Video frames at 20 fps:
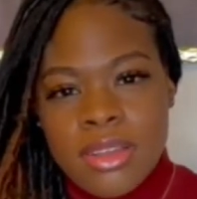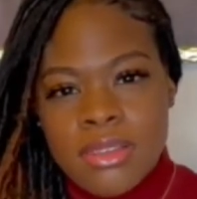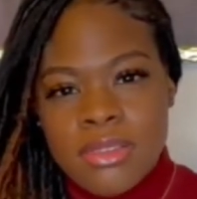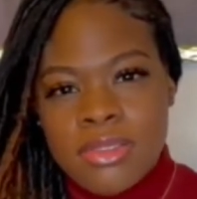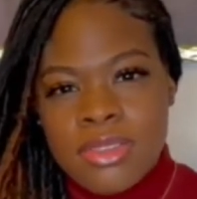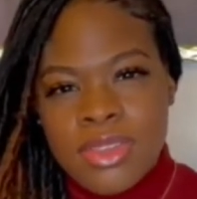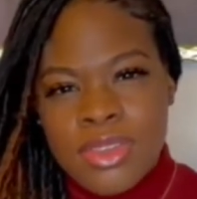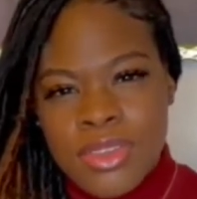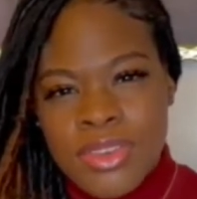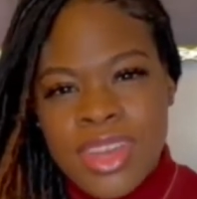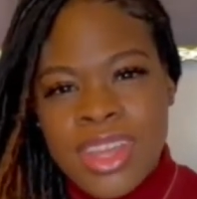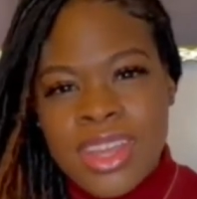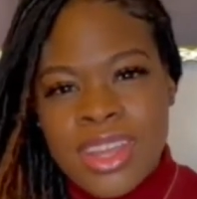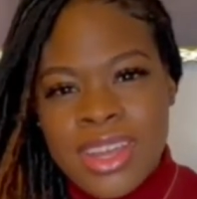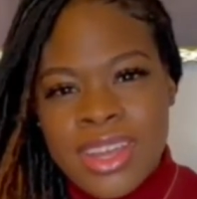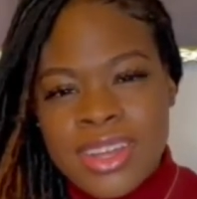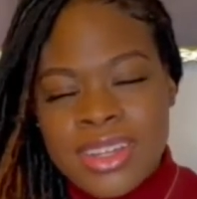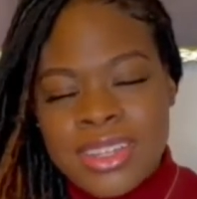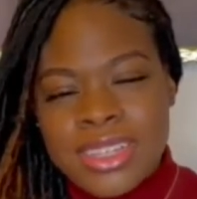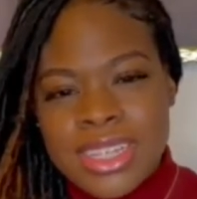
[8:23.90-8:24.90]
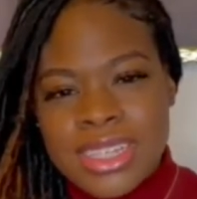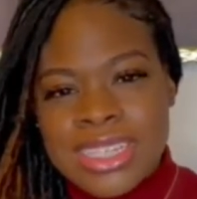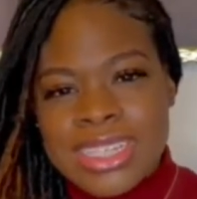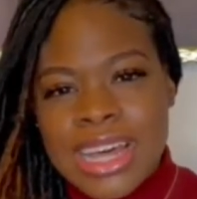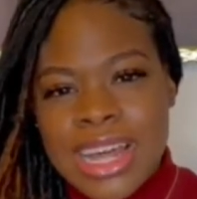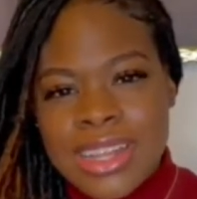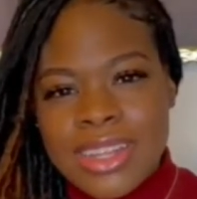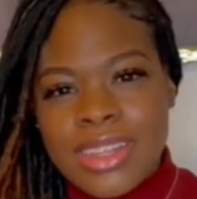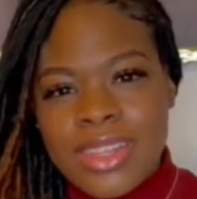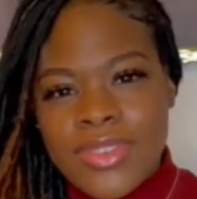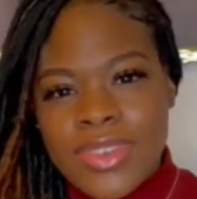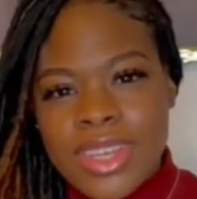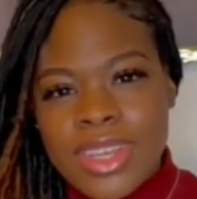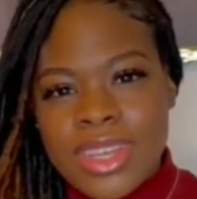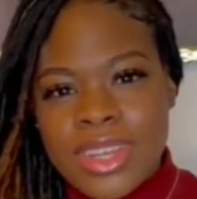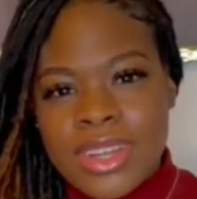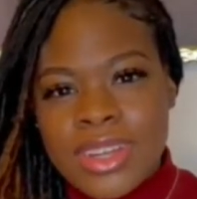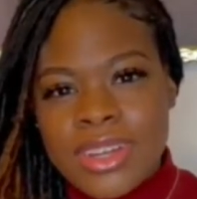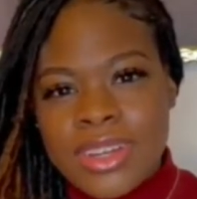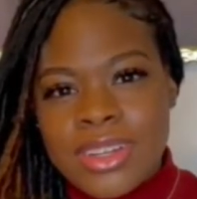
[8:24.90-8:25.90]
3 years, a solid 3
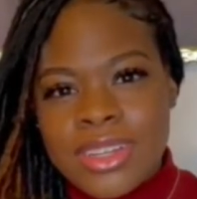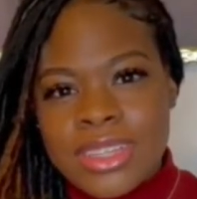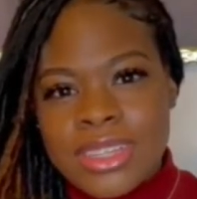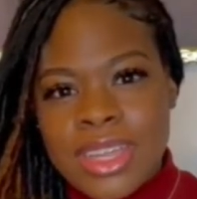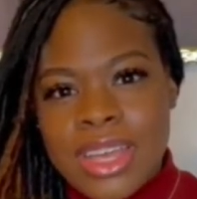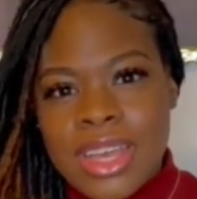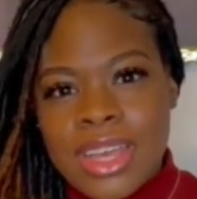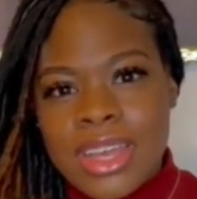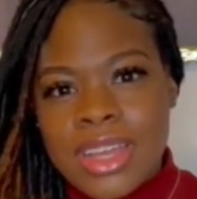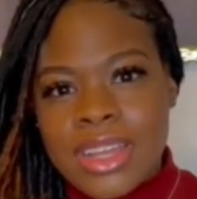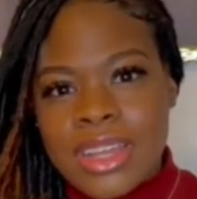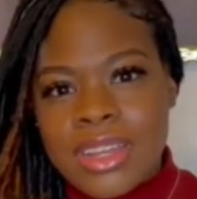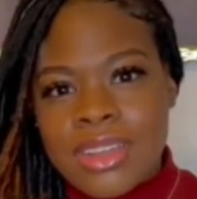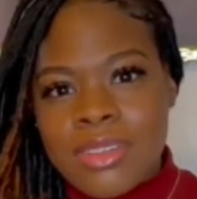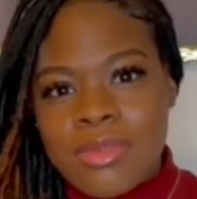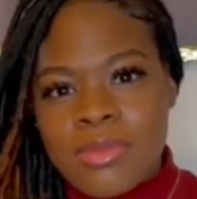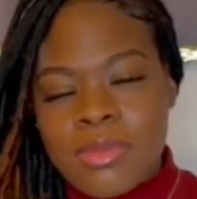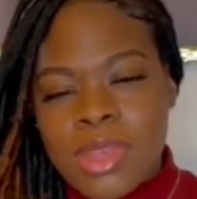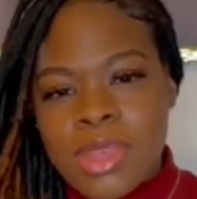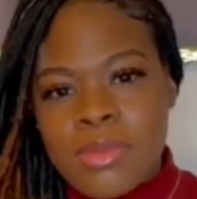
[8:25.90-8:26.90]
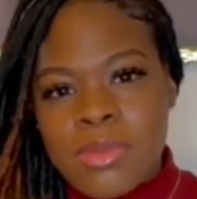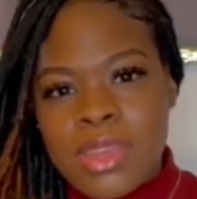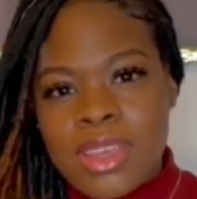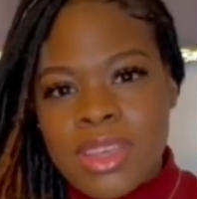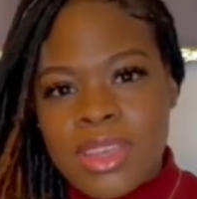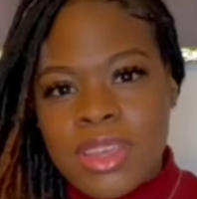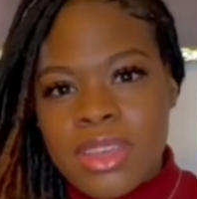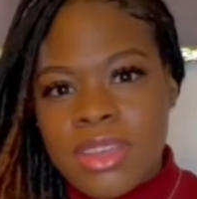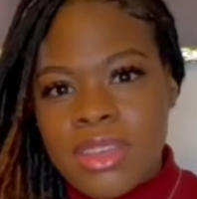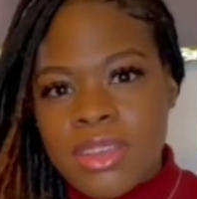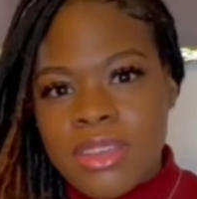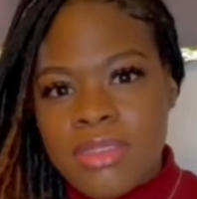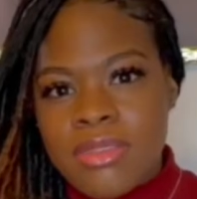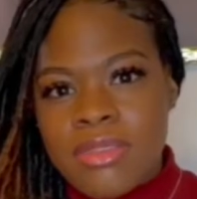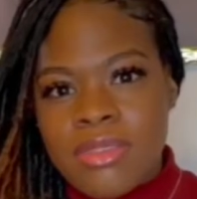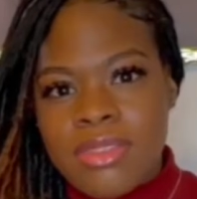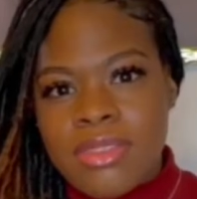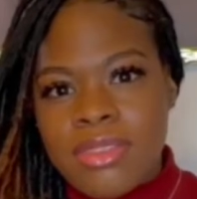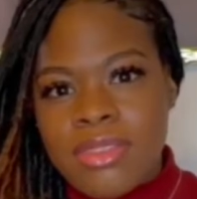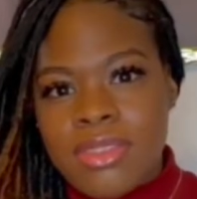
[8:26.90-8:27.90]
years, and maybe
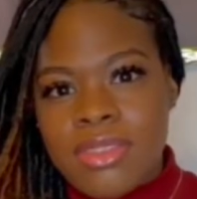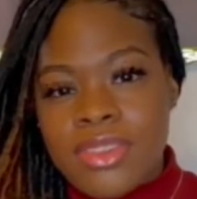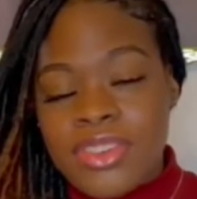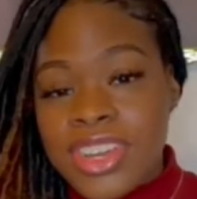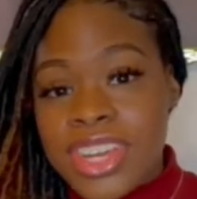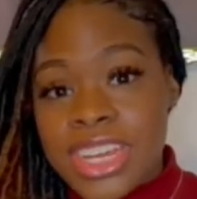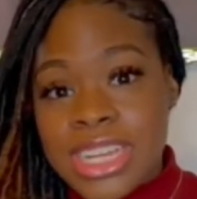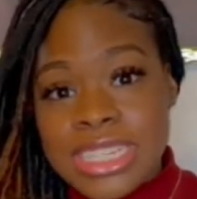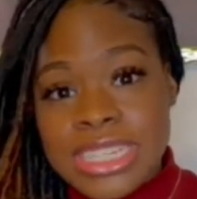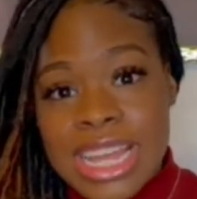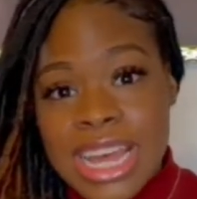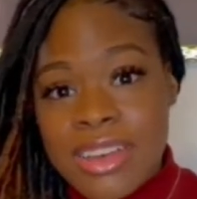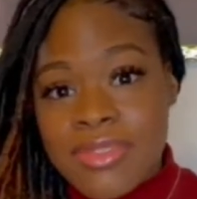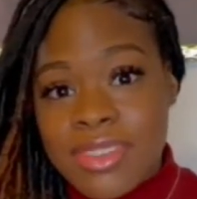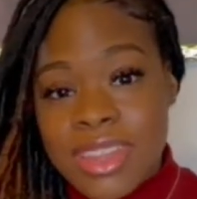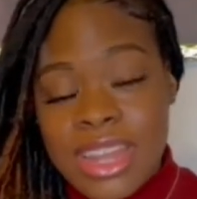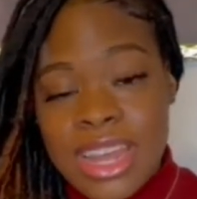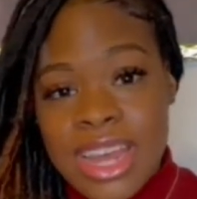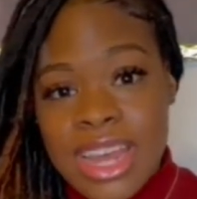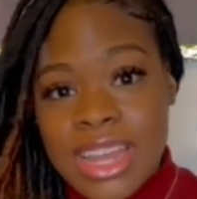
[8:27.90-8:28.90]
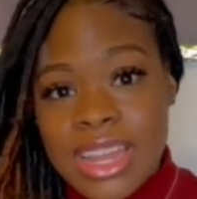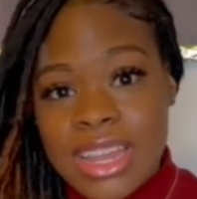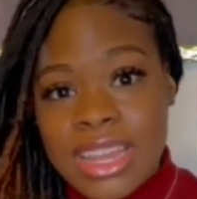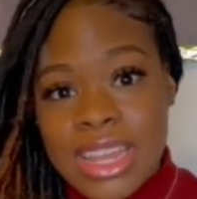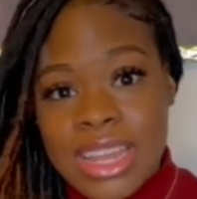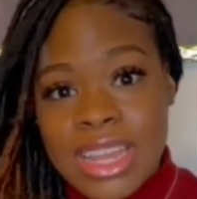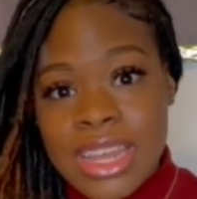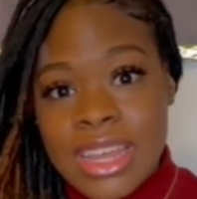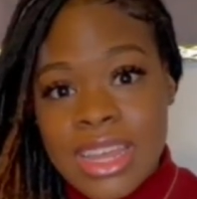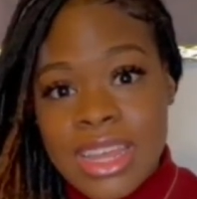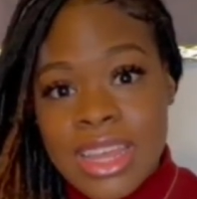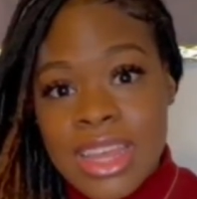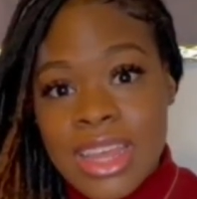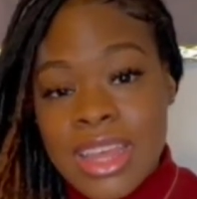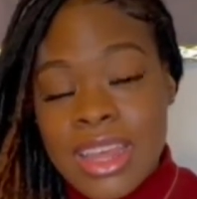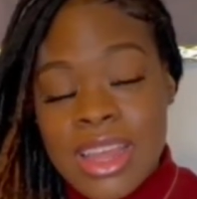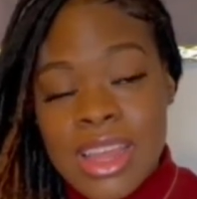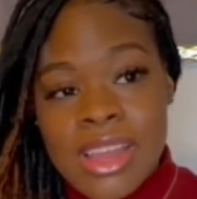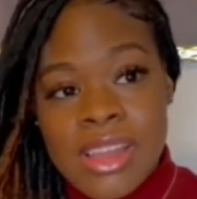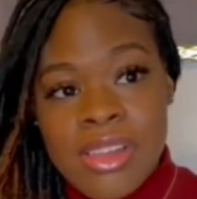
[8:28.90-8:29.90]
3 years after that
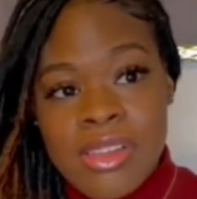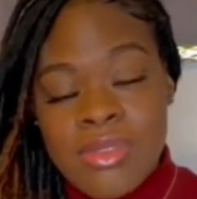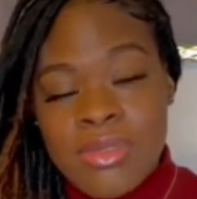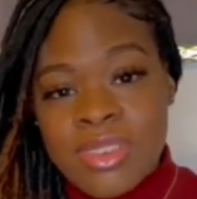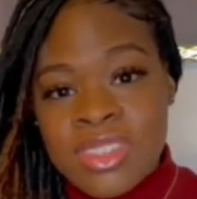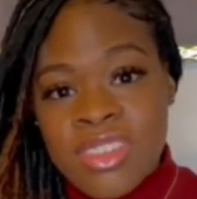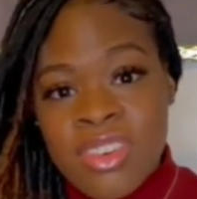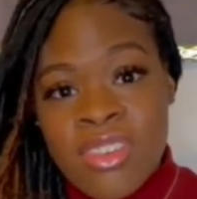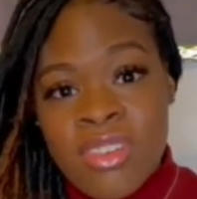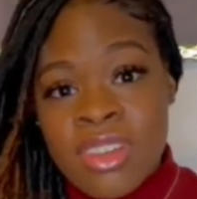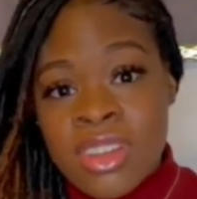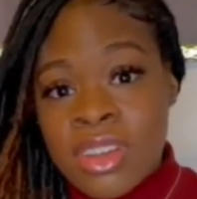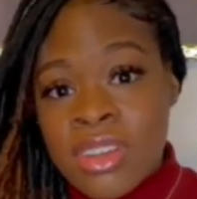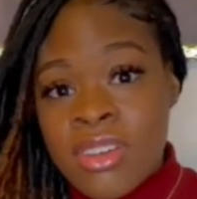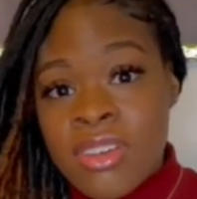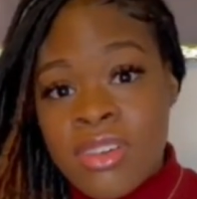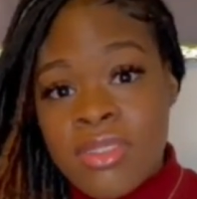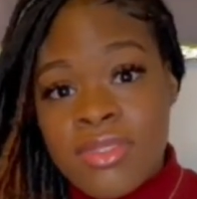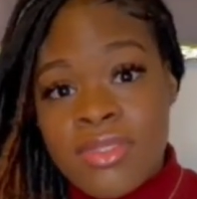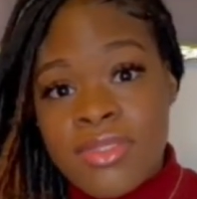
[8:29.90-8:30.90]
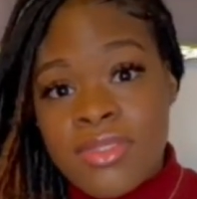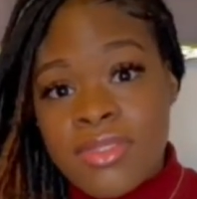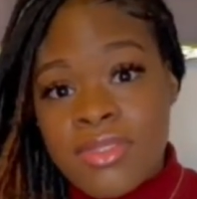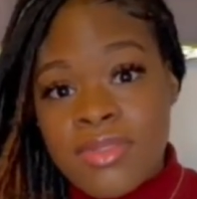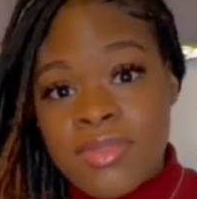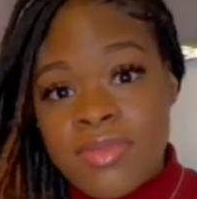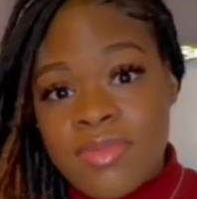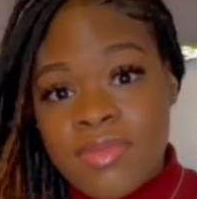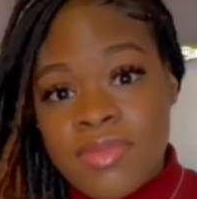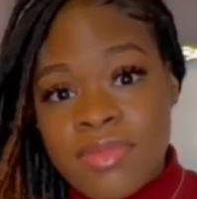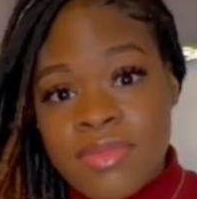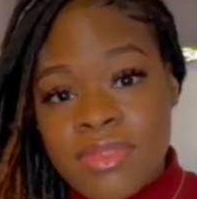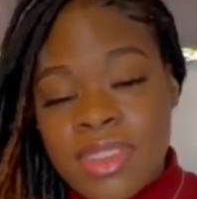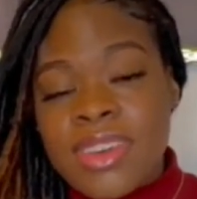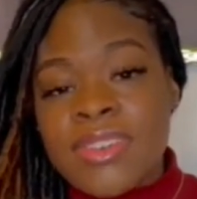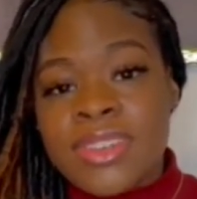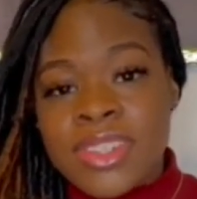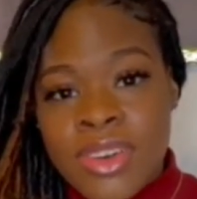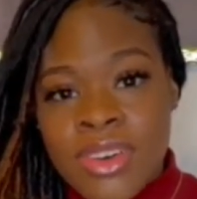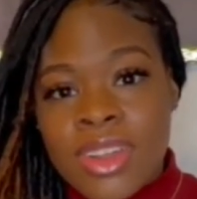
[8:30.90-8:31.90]
was on and off. It
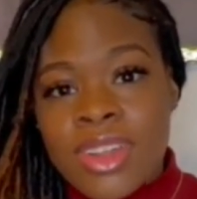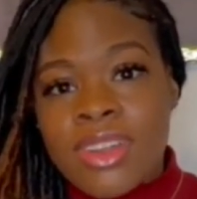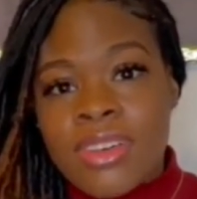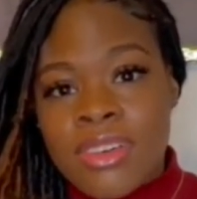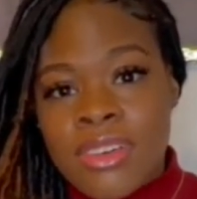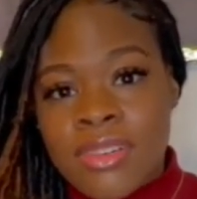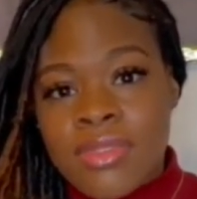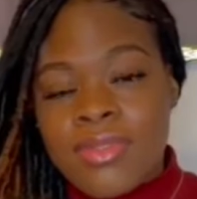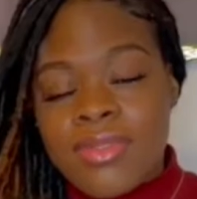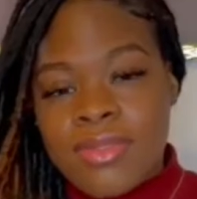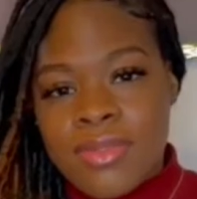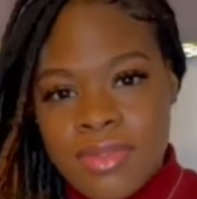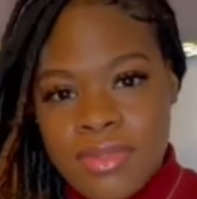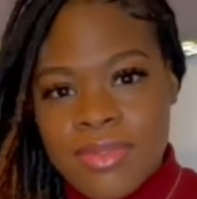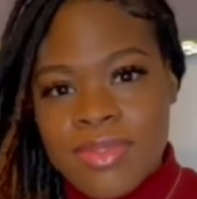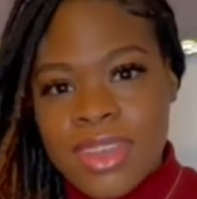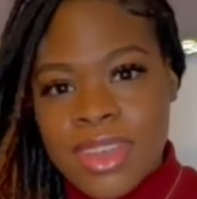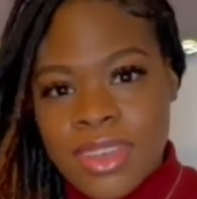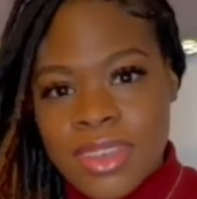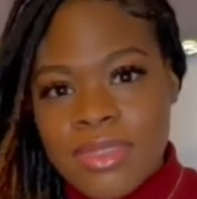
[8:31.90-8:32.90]
was on and off, yeah.